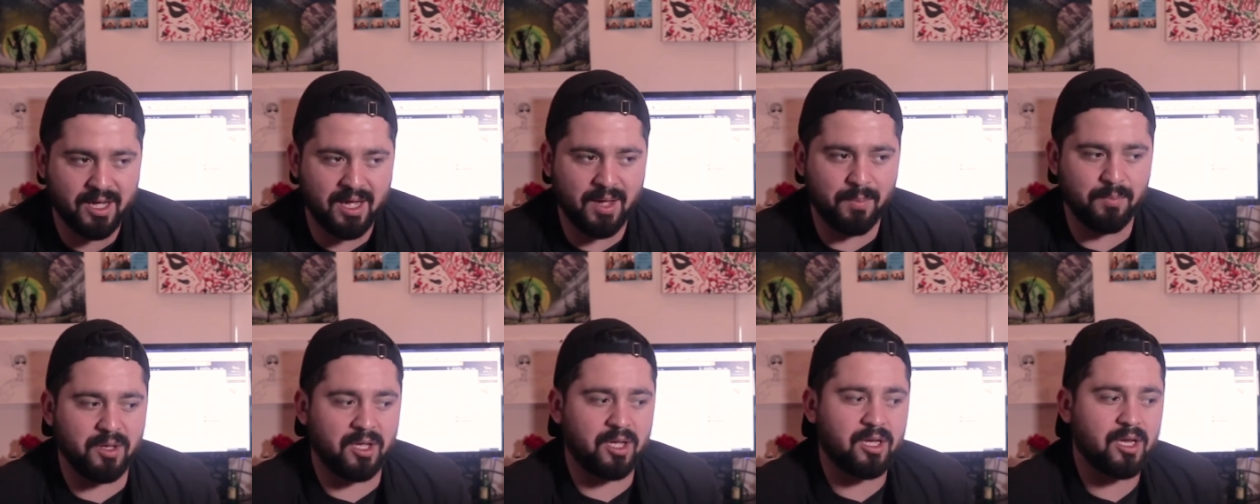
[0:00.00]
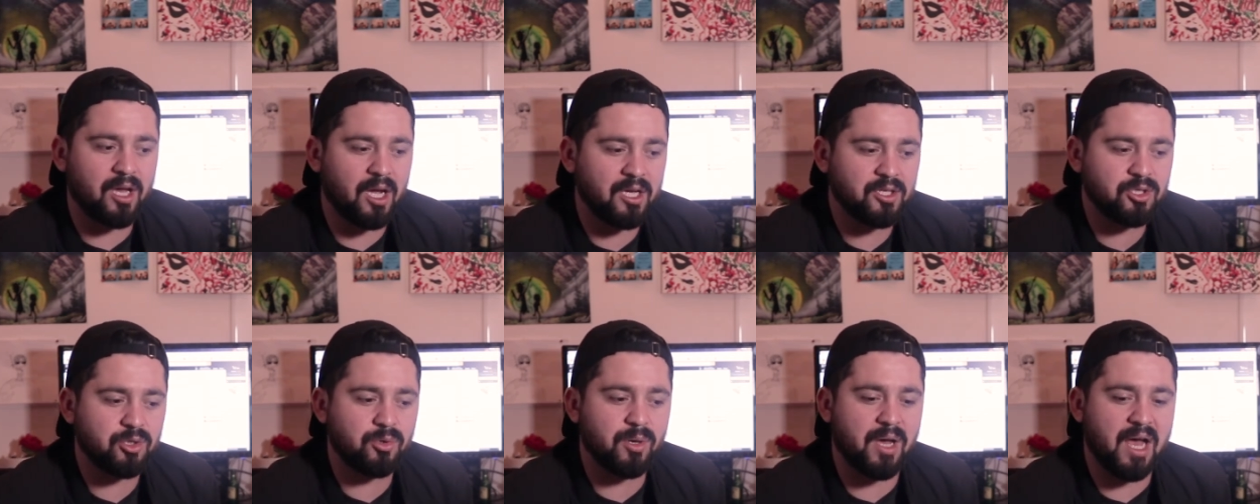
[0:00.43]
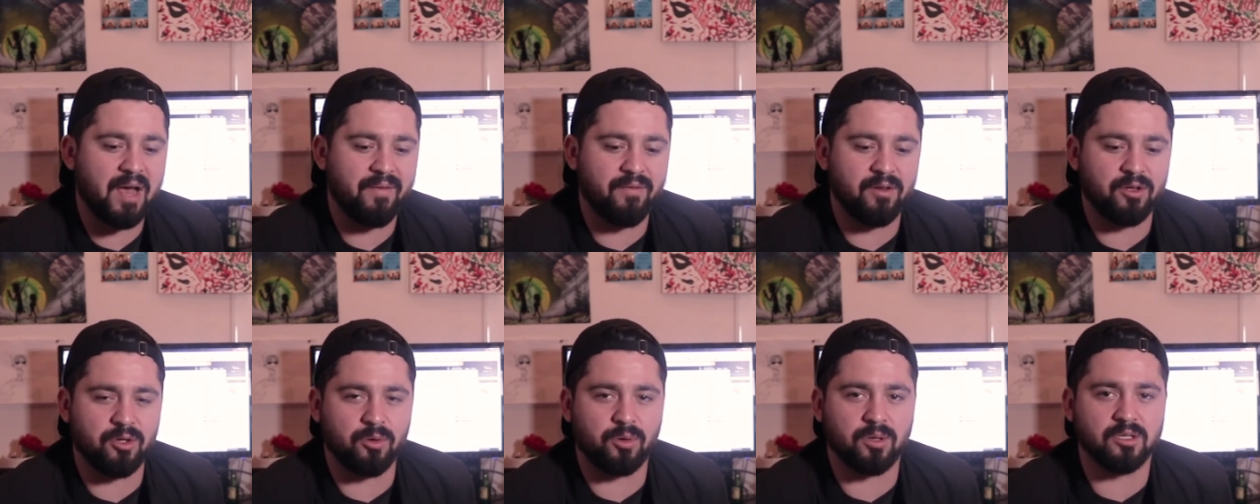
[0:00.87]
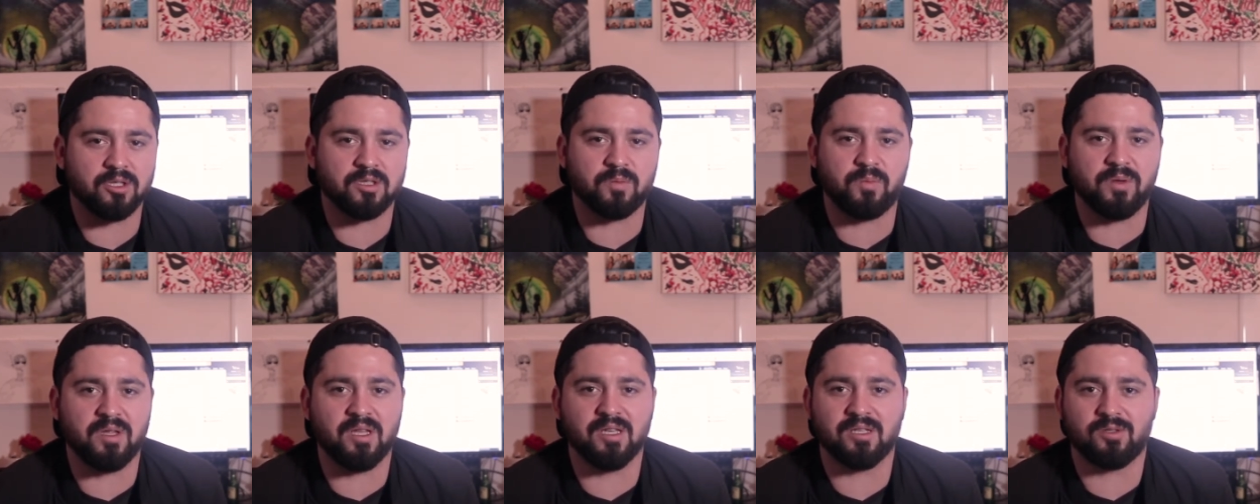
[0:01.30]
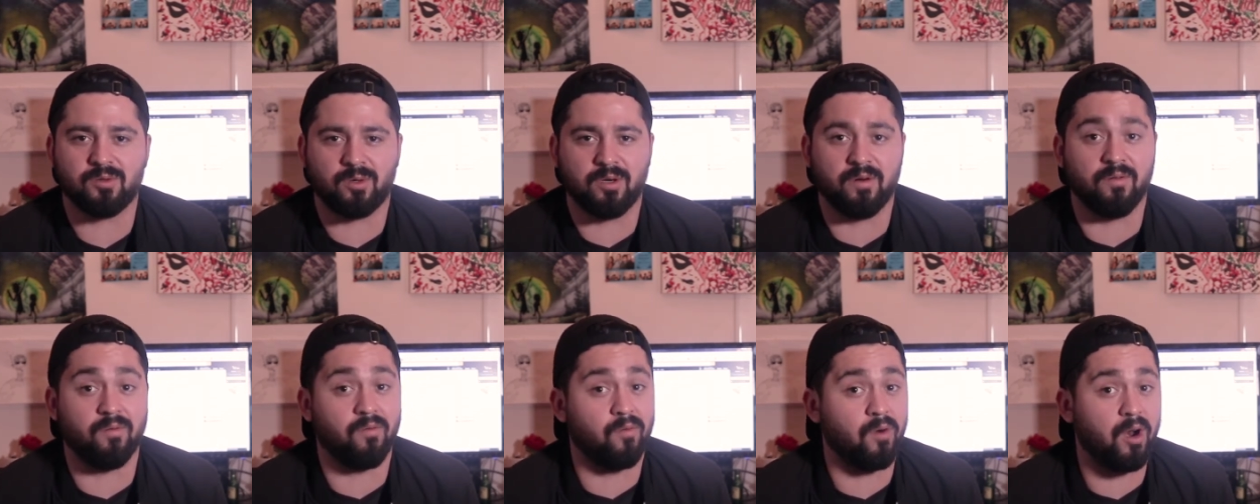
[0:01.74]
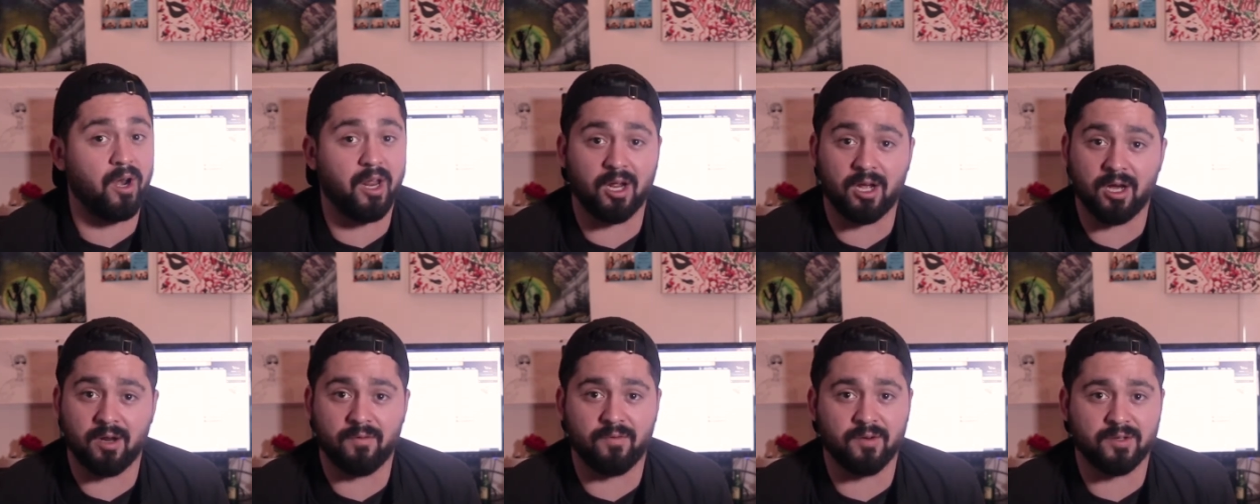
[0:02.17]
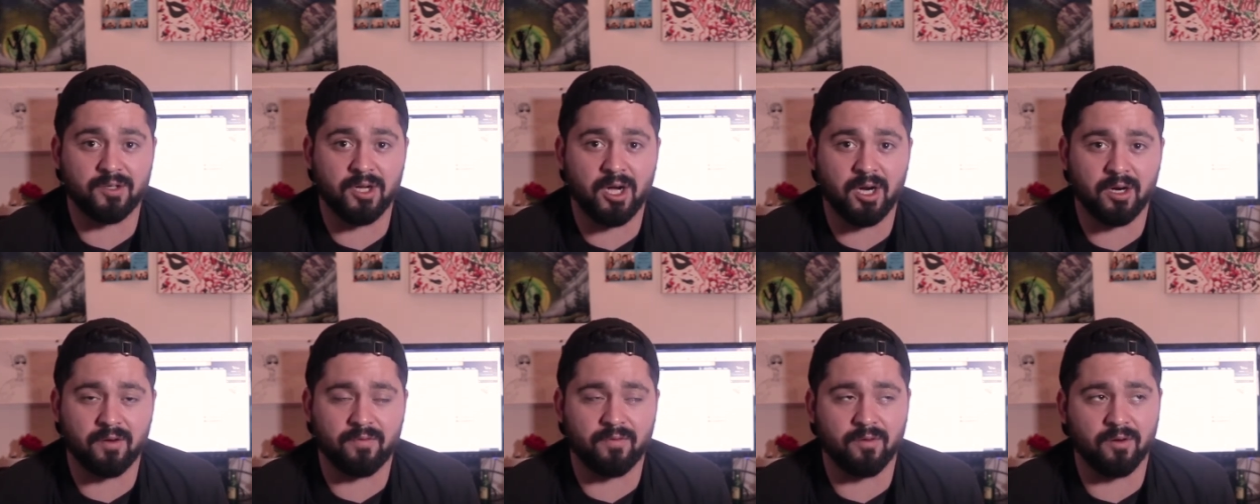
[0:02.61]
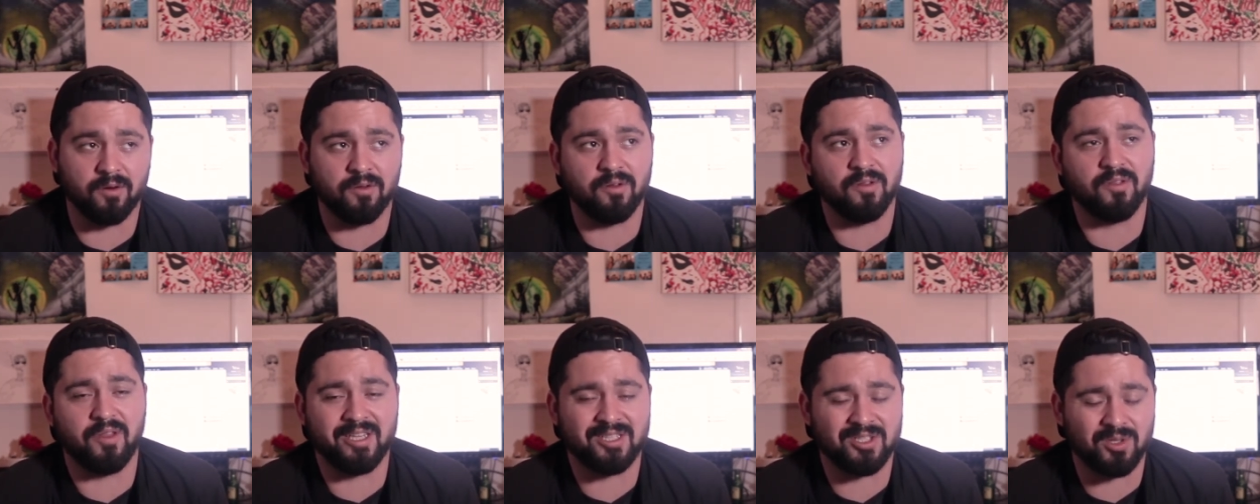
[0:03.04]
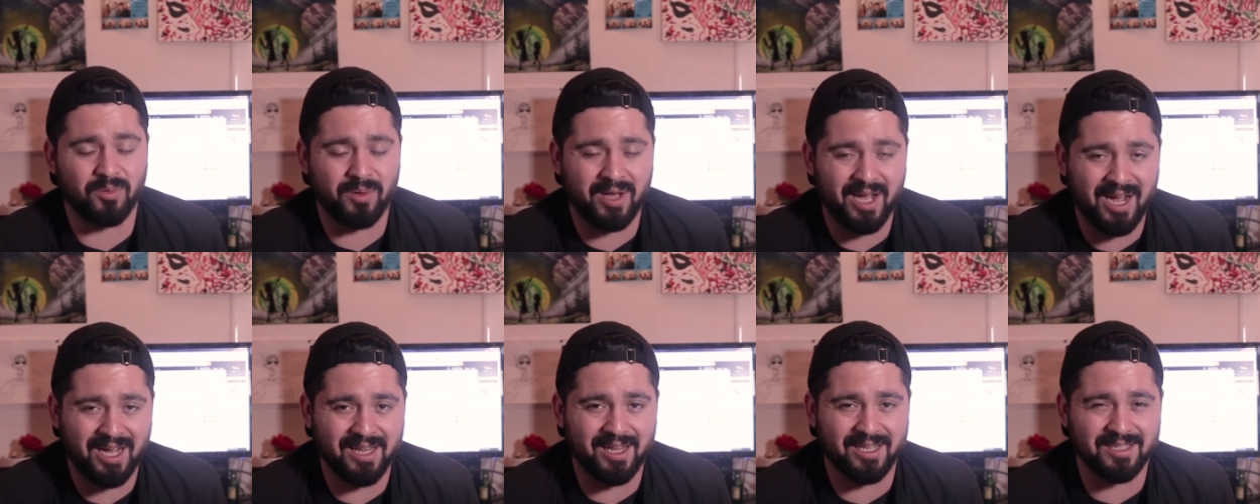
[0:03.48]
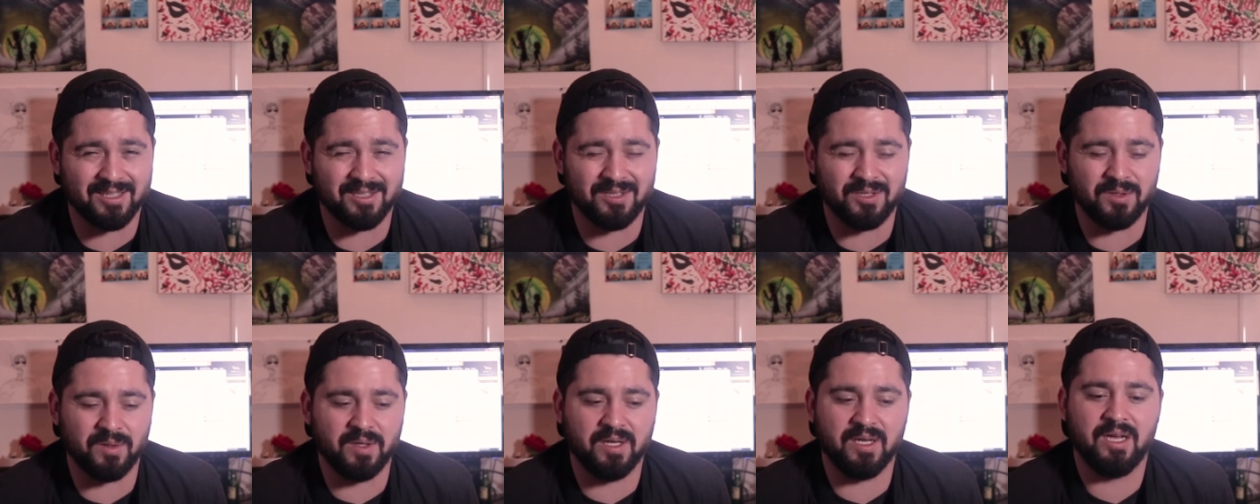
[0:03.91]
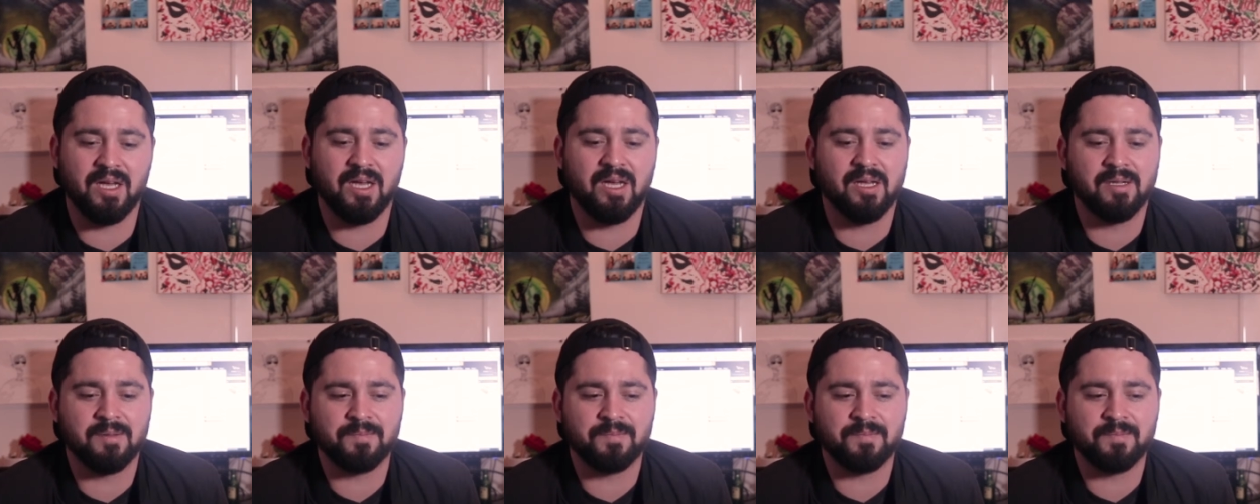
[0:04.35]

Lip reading: And because you have it, you can just be this sort of run and gun photographer. That's the way I like to do it.